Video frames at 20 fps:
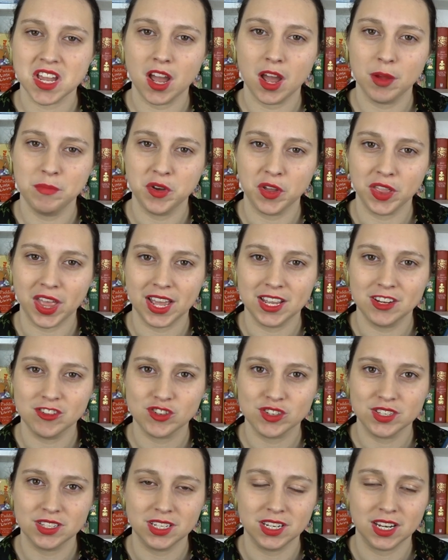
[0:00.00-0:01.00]
I'm not that
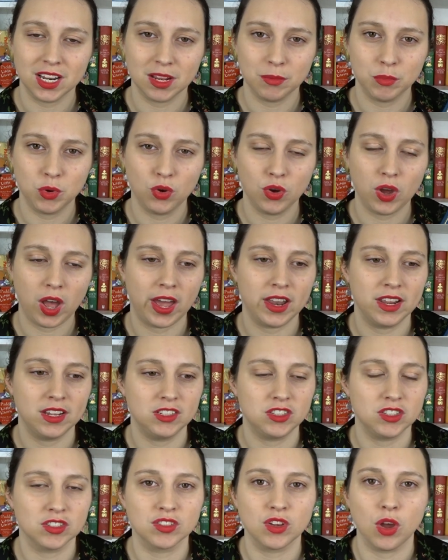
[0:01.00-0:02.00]
interested anymore, and I
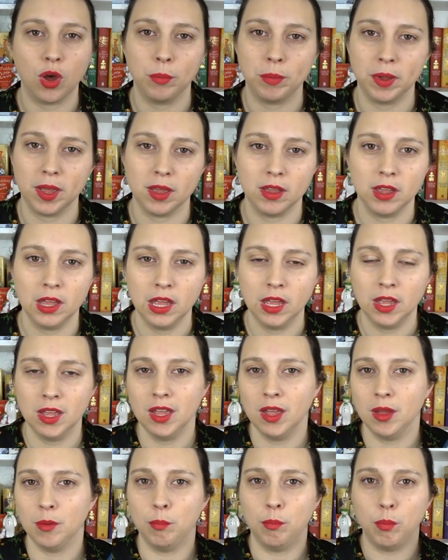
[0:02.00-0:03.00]
just got a bit
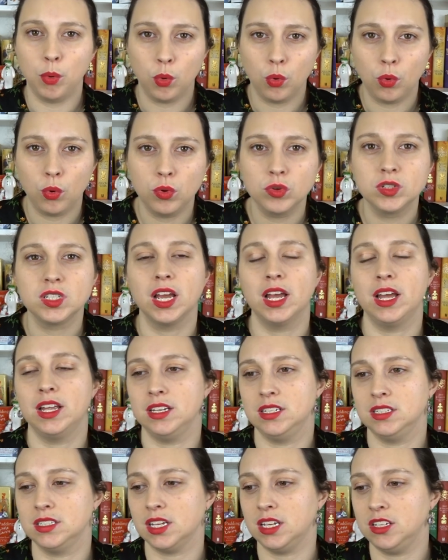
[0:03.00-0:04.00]
bored,
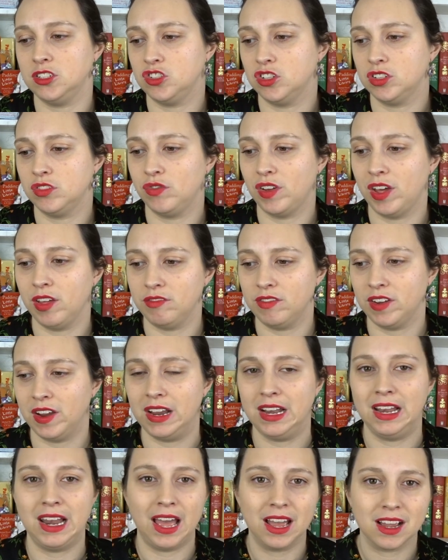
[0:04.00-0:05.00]
and it just felt
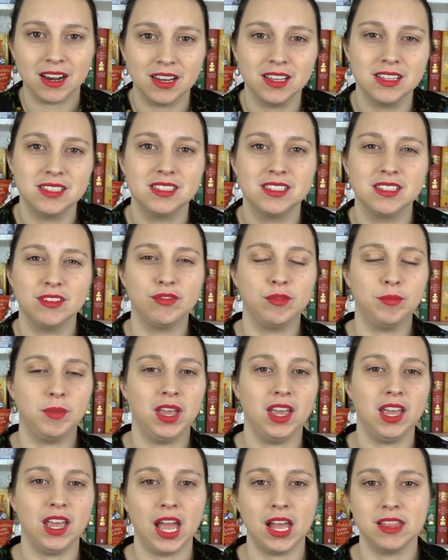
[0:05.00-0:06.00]
very lackluster for
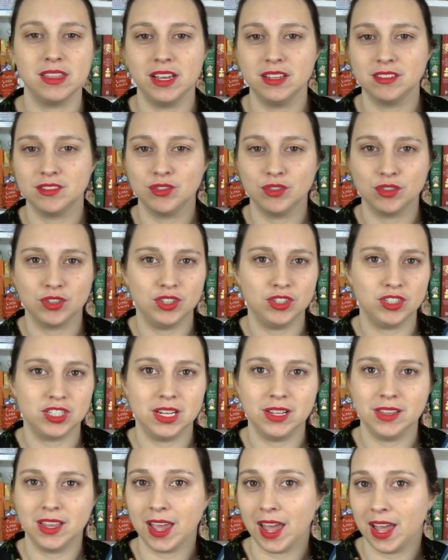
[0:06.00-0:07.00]
me, and that's not
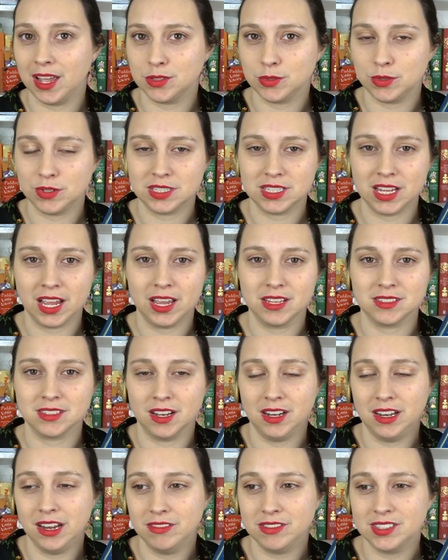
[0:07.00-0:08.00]
usually the case with Sayers. I
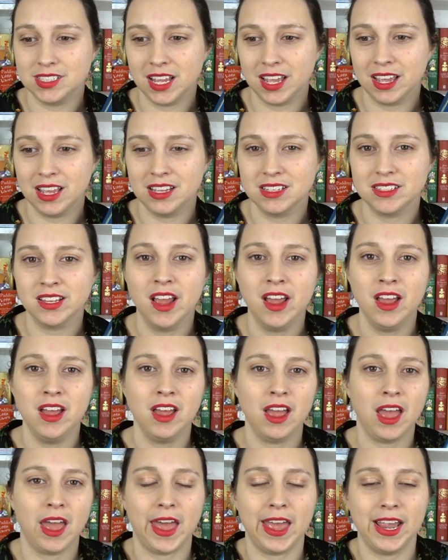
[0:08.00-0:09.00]
love Sayers.
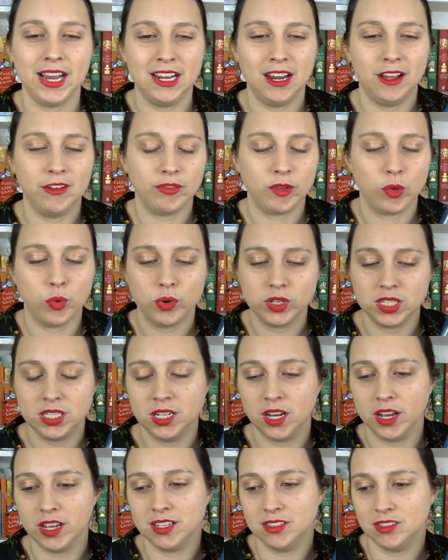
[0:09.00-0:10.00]
I love Gaudy
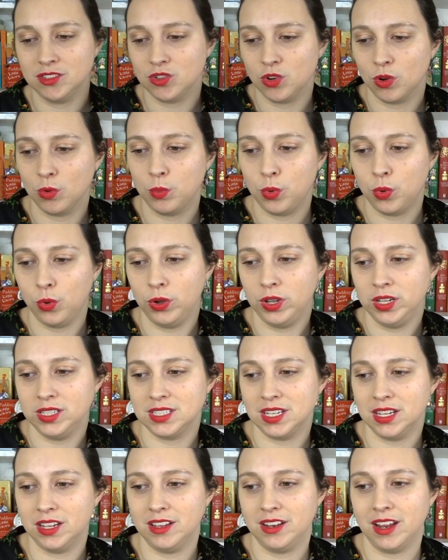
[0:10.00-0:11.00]
Knight and Strong
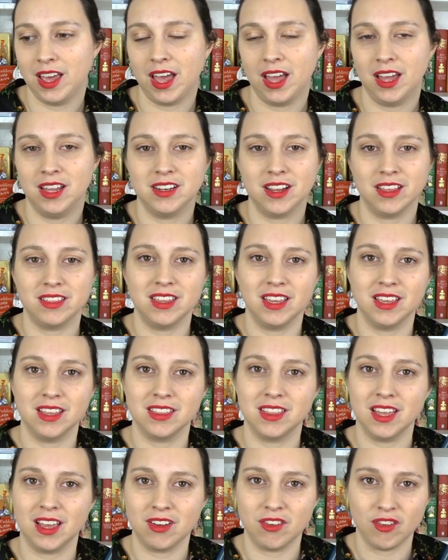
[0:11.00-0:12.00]
Poison, and I
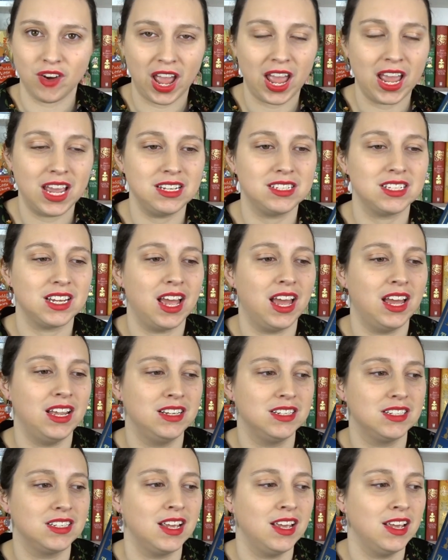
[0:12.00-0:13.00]
think they're great,
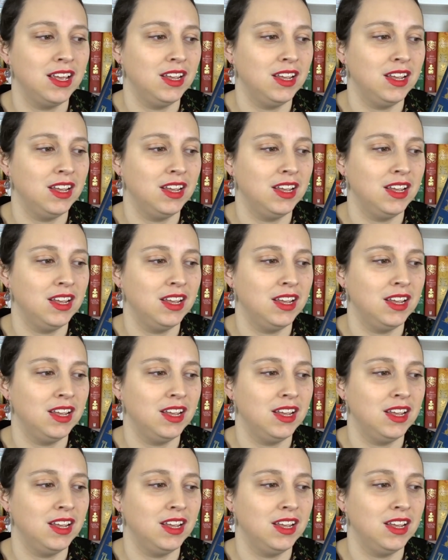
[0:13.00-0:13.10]
and